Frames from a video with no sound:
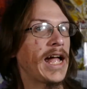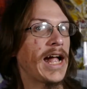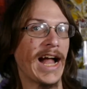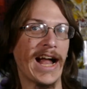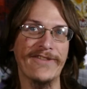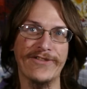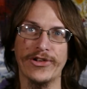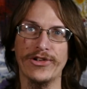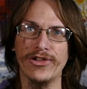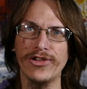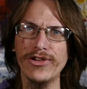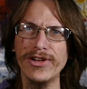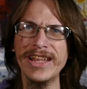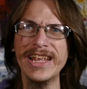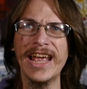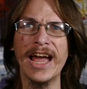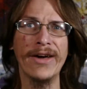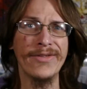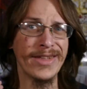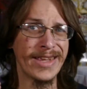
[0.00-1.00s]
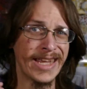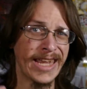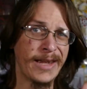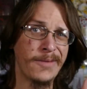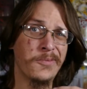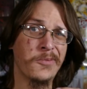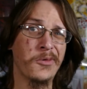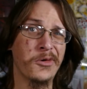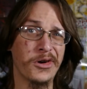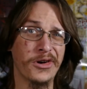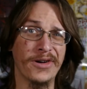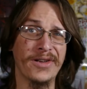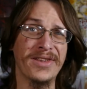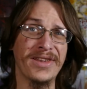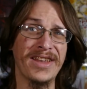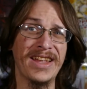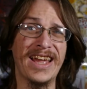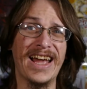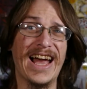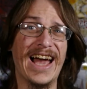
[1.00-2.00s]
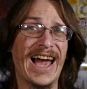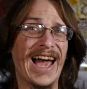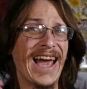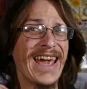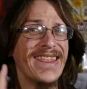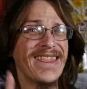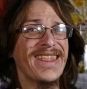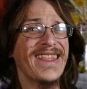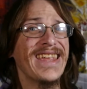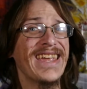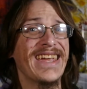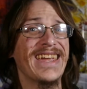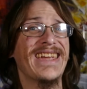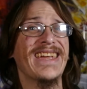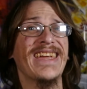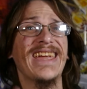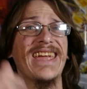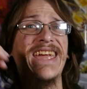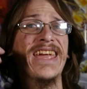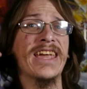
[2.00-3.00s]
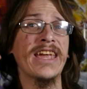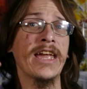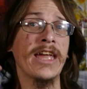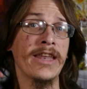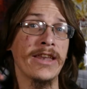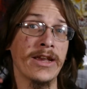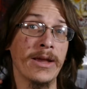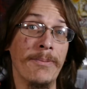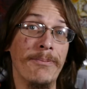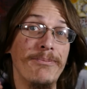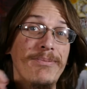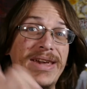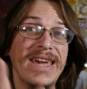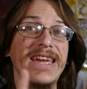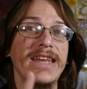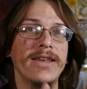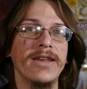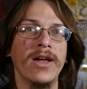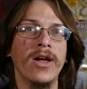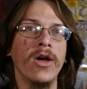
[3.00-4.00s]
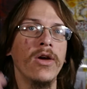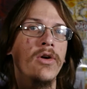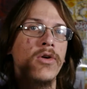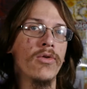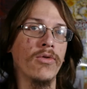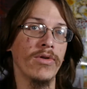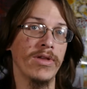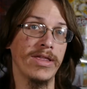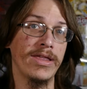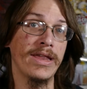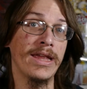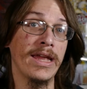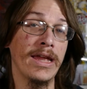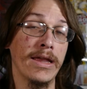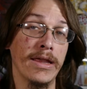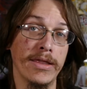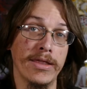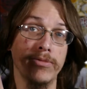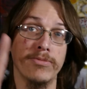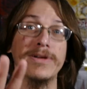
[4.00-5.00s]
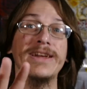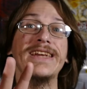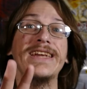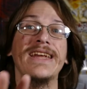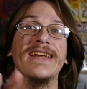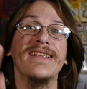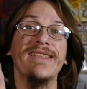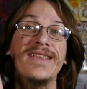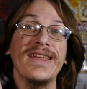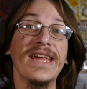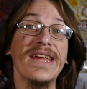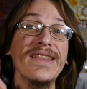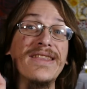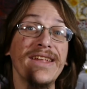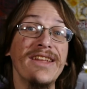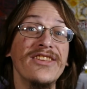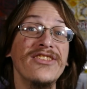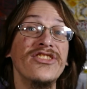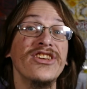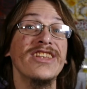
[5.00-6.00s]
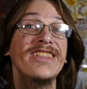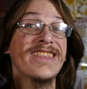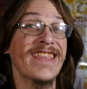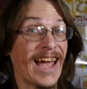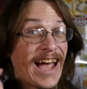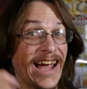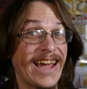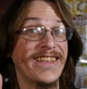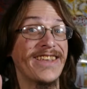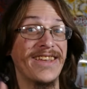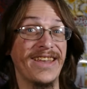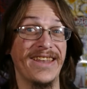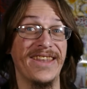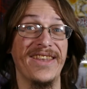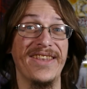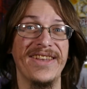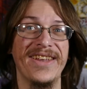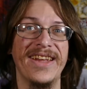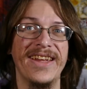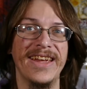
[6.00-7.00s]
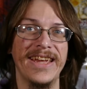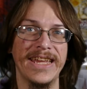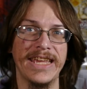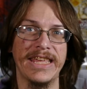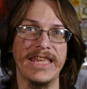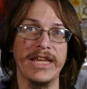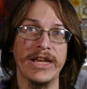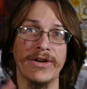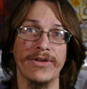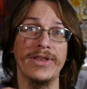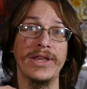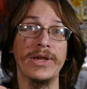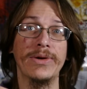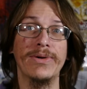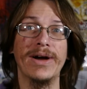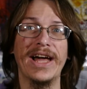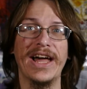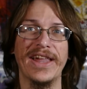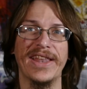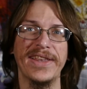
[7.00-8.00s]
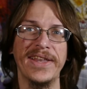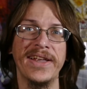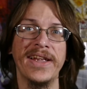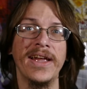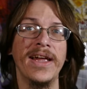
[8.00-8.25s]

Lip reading: After learning how the game works, I think it can compete with the three TCG titans here in the US.